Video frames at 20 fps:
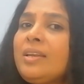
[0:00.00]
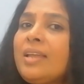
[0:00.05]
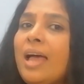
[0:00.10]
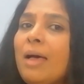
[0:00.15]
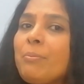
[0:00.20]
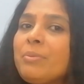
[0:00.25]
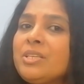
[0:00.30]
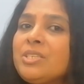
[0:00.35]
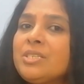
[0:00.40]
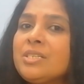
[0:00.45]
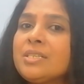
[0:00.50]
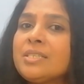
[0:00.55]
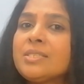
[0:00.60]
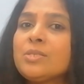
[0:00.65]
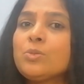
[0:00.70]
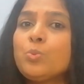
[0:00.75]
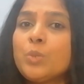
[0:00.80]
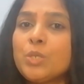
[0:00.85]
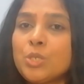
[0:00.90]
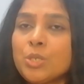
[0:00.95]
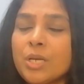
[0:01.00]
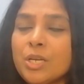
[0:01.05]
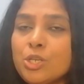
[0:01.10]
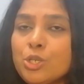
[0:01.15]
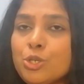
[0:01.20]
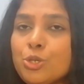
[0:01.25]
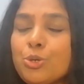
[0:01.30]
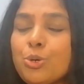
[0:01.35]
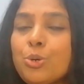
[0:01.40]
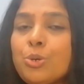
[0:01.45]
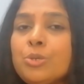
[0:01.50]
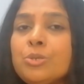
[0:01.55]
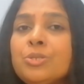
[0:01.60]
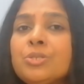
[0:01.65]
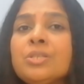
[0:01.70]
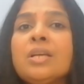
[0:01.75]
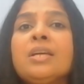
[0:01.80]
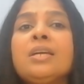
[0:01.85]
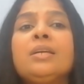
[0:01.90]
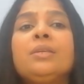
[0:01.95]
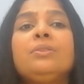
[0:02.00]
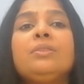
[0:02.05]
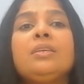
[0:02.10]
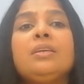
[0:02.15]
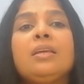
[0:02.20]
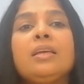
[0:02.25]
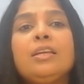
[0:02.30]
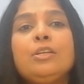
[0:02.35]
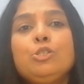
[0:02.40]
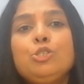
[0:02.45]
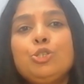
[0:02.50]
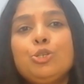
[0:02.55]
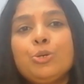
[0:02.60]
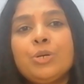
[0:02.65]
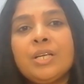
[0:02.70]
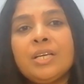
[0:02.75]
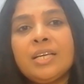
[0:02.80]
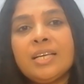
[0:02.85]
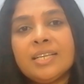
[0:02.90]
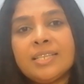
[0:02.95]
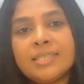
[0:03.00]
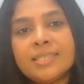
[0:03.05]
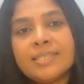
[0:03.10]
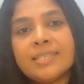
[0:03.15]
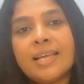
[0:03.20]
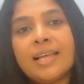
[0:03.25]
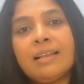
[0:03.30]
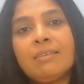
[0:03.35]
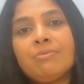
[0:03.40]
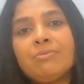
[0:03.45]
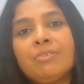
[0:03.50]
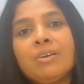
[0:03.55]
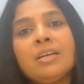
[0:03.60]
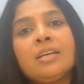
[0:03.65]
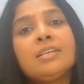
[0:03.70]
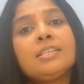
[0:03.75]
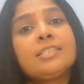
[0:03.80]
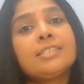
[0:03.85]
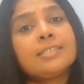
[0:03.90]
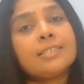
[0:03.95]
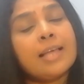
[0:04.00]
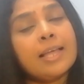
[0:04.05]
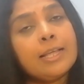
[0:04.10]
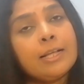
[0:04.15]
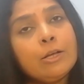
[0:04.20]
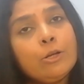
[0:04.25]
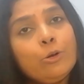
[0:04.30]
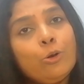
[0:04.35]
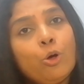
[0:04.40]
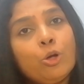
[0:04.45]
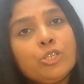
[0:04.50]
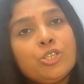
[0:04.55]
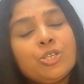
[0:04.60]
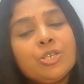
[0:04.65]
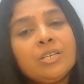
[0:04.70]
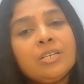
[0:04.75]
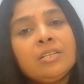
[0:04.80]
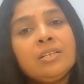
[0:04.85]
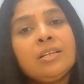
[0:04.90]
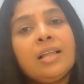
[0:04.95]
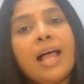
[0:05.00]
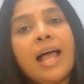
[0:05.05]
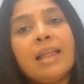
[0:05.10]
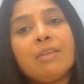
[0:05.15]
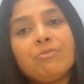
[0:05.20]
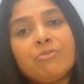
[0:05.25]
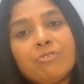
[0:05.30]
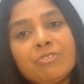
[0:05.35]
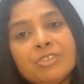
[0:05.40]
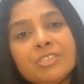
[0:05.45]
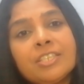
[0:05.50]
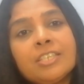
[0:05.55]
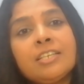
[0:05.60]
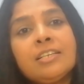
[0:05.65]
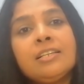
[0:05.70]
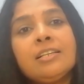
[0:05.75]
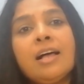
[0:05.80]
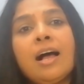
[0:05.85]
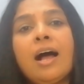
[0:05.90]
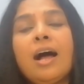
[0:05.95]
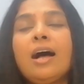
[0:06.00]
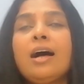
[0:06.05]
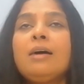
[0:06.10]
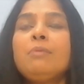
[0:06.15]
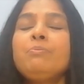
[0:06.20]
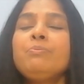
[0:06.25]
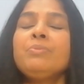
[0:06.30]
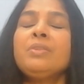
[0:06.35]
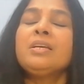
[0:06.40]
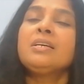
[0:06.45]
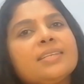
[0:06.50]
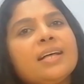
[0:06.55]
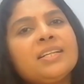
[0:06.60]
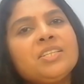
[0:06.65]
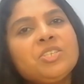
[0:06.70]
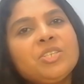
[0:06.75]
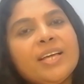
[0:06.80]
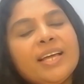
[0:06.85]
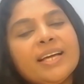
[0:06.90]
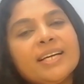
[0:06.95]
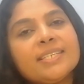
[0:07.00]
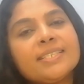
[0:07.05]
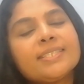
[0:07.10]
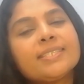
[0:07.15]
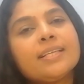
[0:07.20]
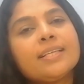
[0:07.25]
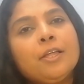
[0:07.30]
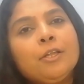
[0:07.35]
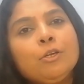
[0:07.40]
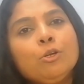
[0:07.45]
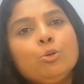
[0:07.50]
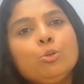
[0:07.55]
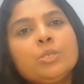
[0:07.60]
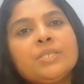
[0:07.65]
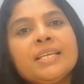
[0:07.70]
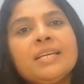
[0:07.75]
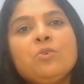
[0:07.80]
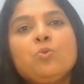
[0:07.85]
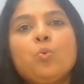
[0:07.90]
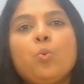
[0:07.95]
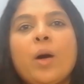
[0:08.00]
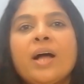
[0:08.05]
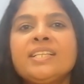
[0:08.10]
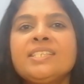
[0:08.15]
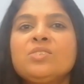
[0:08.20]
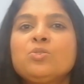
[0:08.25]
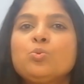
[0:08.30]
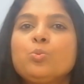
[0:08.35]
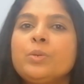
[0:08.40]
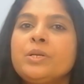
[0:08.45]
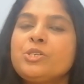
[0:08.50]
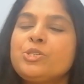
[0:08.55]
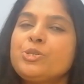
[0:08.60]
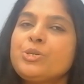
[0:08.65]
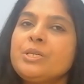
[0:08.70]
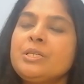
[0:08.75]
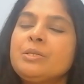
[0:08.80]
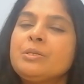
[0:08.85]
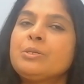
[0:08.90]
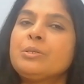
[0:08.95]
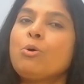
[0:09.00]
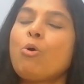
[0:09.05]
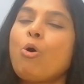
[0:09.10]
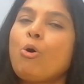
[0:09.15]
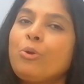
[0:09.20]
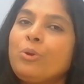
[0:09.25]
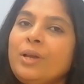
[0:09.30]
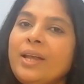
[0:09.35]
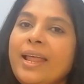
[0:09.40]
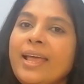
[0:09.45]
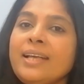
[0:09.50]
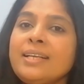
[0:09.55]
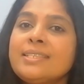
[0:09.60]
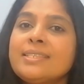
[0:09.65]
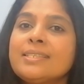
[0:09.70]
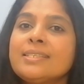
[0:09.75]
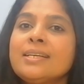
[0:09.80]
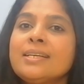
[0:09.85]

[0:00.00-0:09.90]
damages, which assures the injury itself, psychological and physical harm, such as losing one's vision or legs,